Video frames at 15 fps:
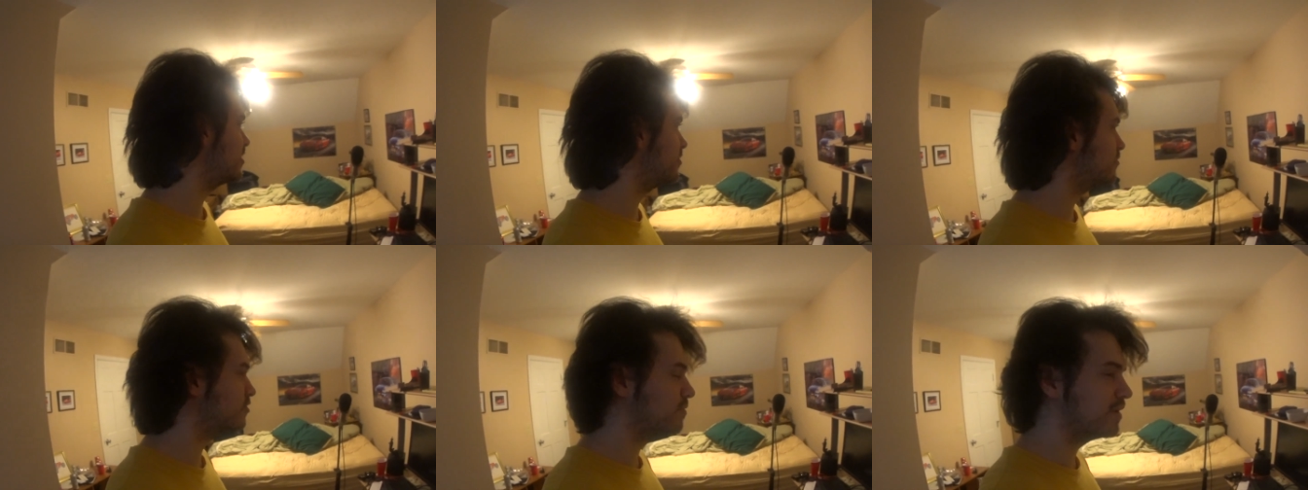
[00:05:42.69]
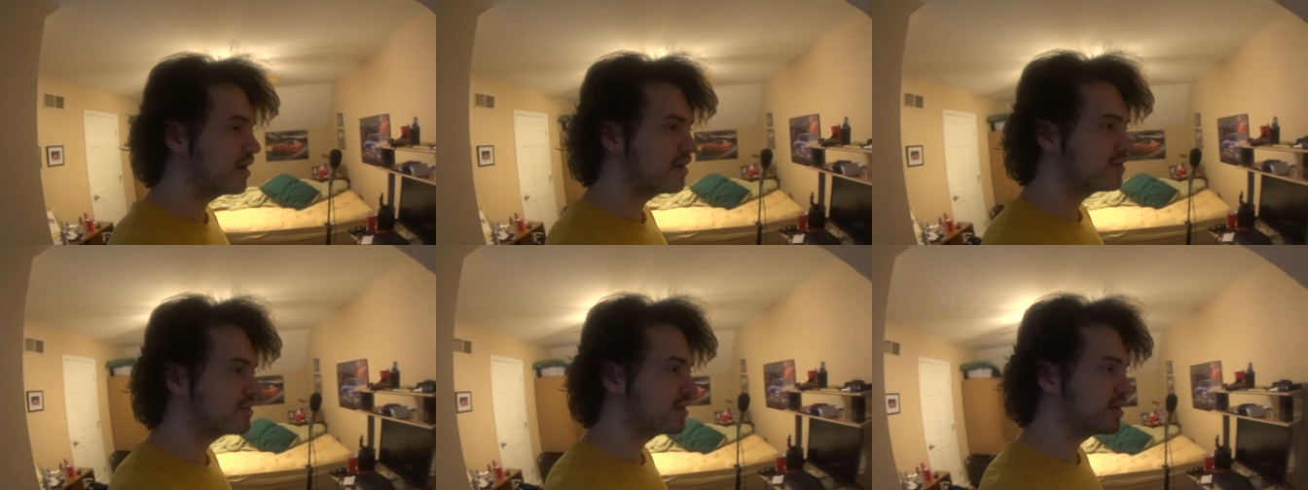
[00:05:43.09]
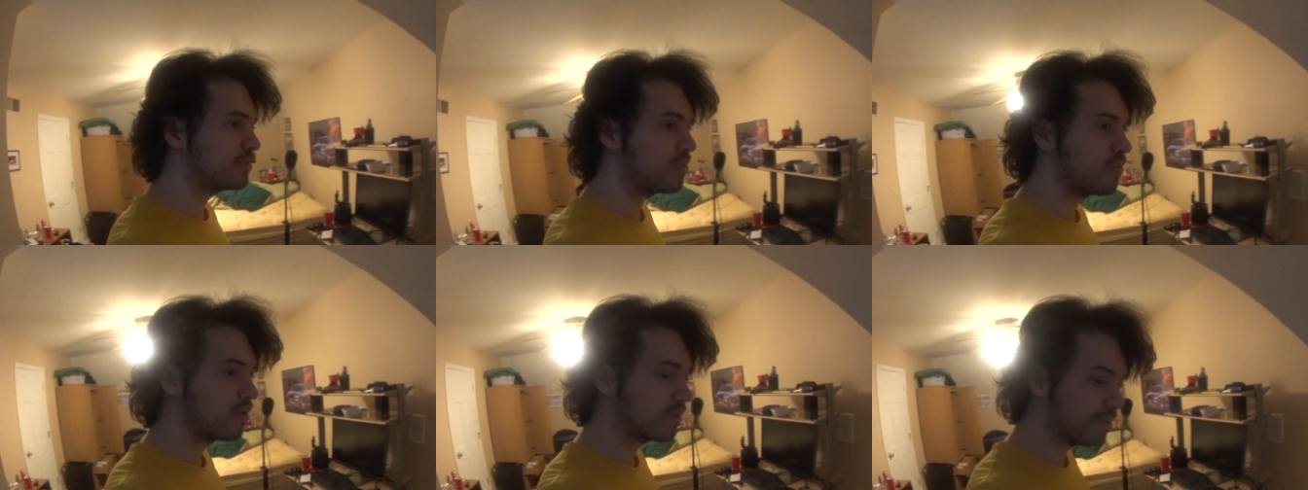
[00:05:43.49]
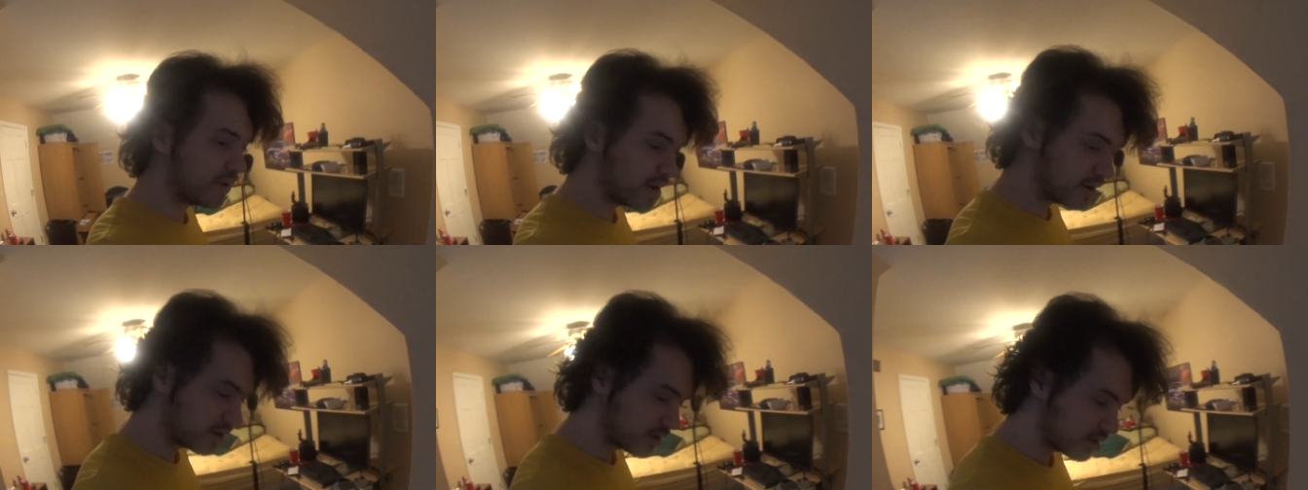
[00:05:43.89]
new to be honest anymore,
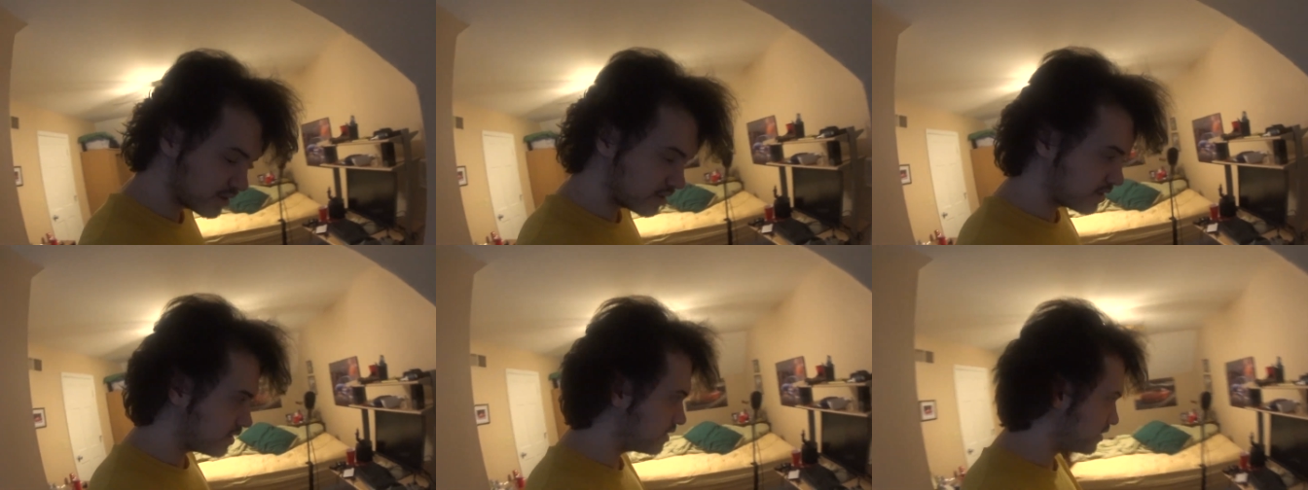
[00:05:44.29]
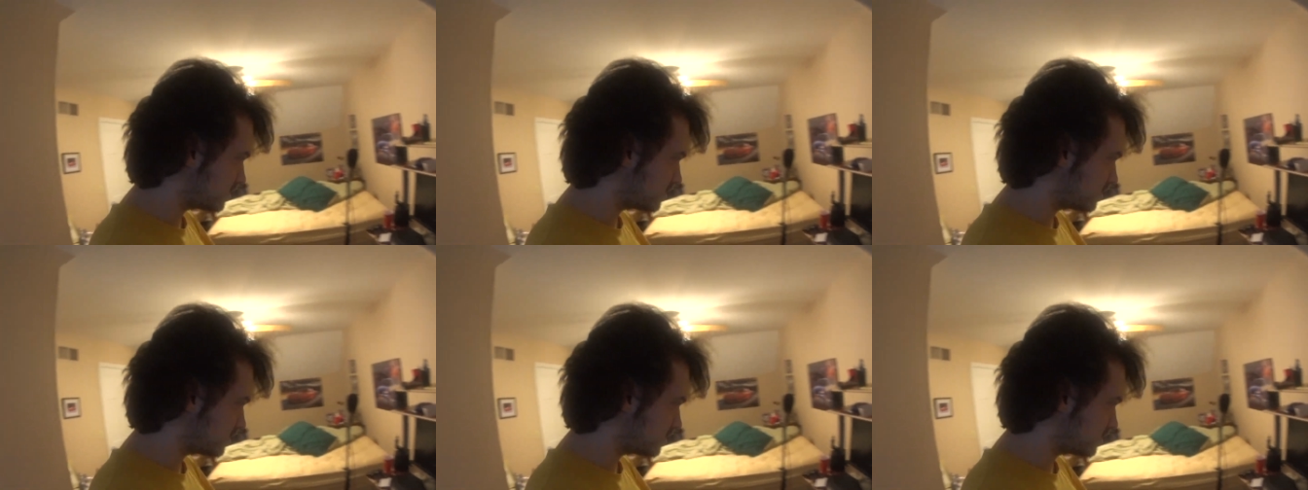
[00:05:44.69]
but the